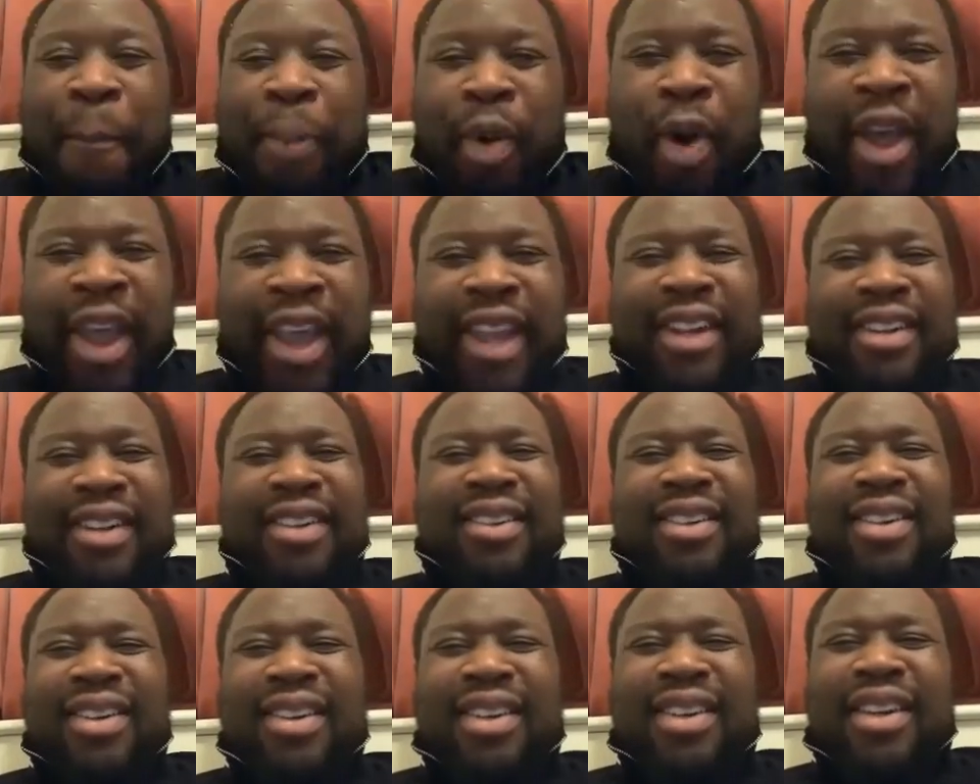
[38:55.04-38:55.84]
point.
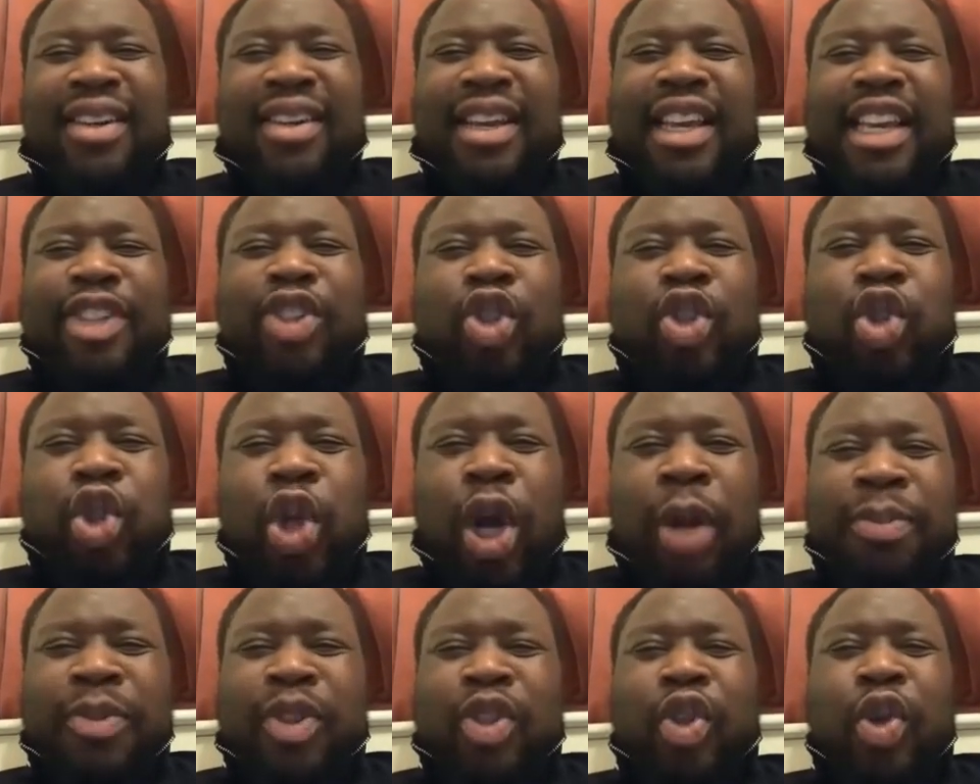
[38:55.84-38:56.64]
It
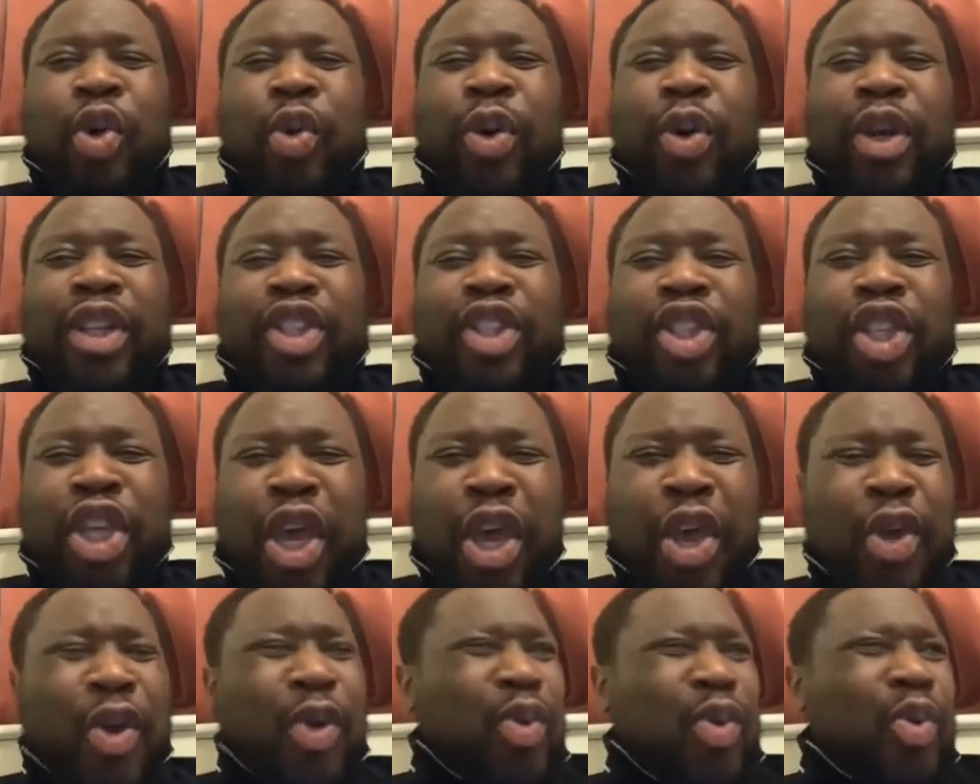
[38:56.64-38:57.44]
drops to a
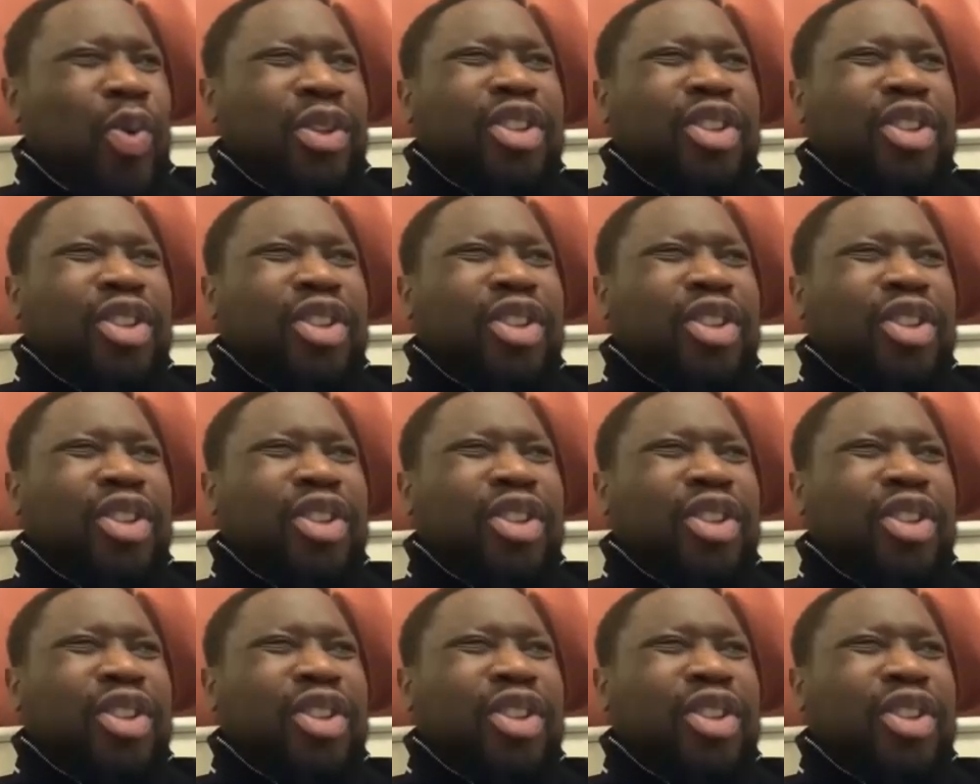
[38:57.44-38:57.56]
2.